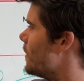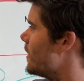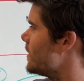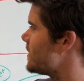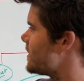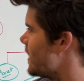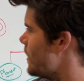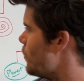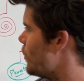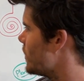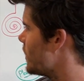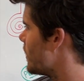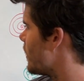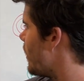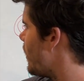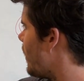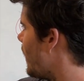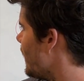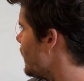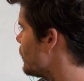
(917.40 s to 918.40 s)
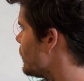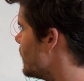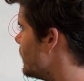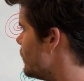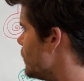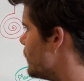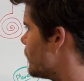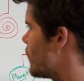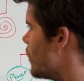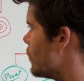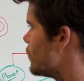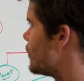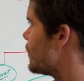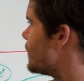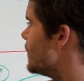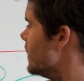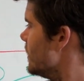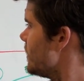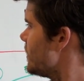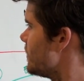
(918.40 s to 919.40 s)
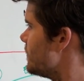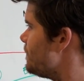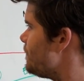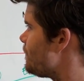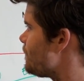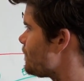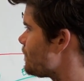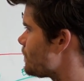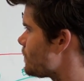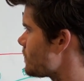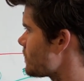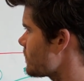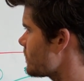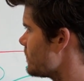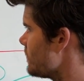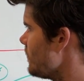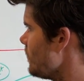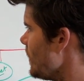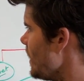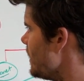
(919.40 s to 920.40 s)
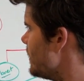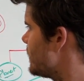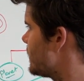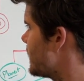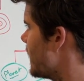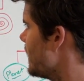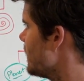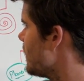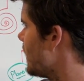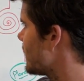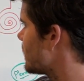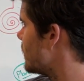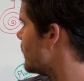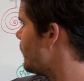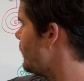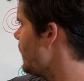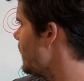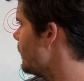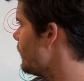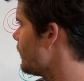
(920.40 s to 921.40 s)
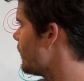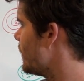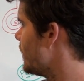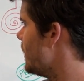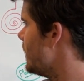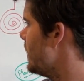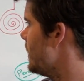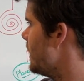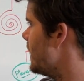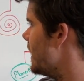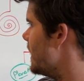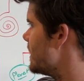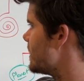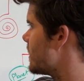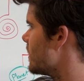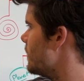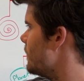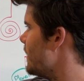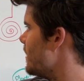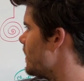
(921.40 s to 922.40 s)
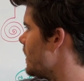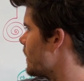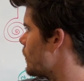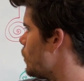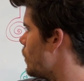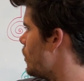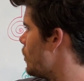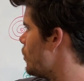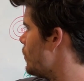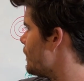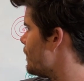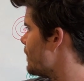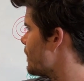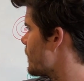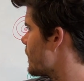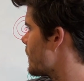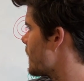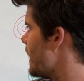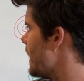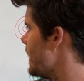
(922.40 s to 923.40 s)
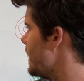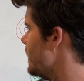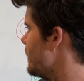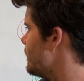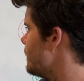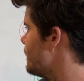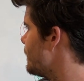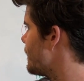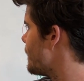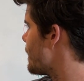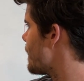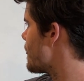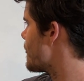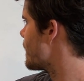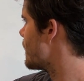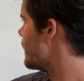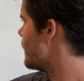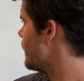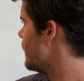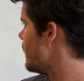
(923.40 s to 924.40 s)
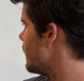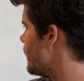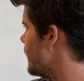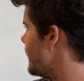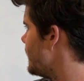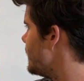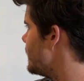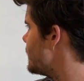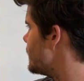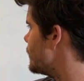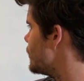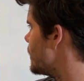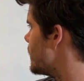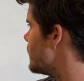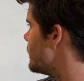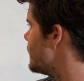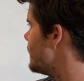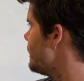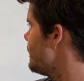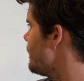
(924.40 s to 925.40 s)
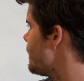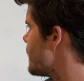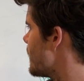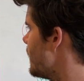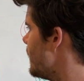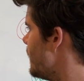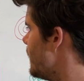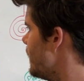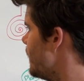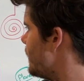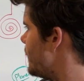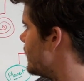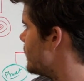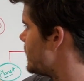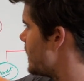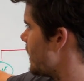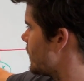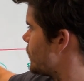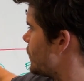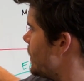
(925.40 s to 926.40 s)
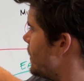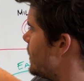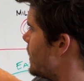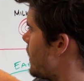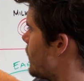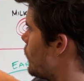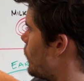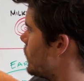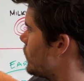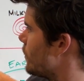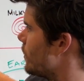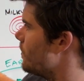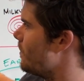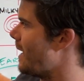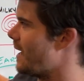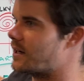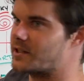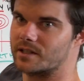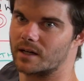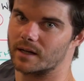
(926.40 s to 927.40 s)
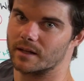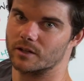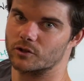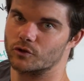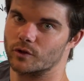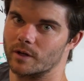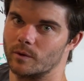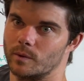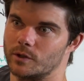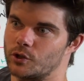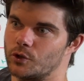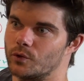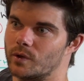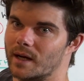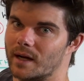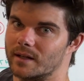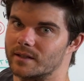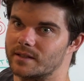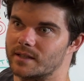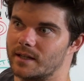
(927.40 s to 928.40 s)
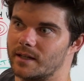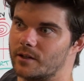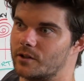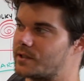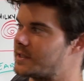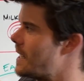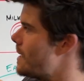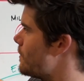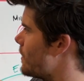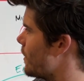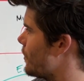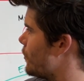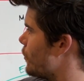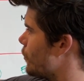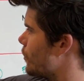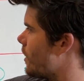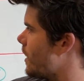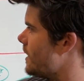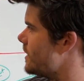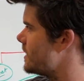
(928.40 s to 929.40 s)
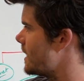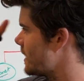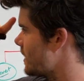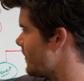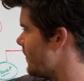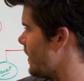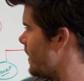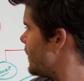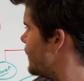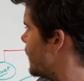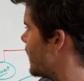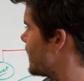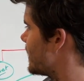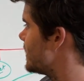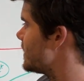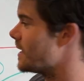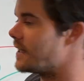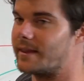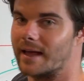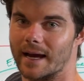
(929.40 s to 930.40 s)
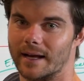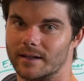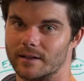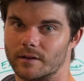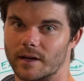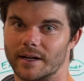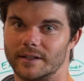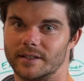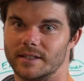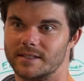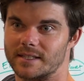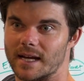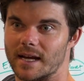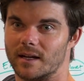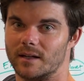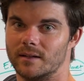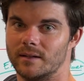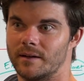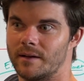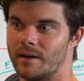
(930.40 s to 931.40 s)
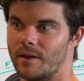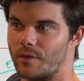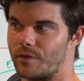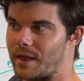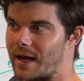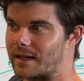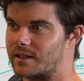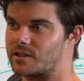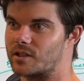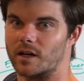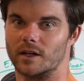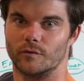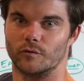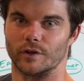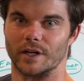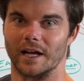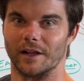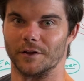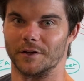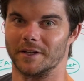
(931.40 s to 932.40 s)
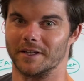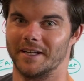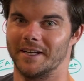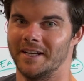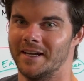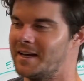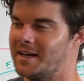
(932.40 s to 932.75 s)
Someone at a higher level of consciousness, say like the 5th, is going to be like, well, hey, ladies and gentlemen, there's actually another one on the back side of the tree which you can't see because now my 3rd eye is activated and I can see that and I understand that side of reality.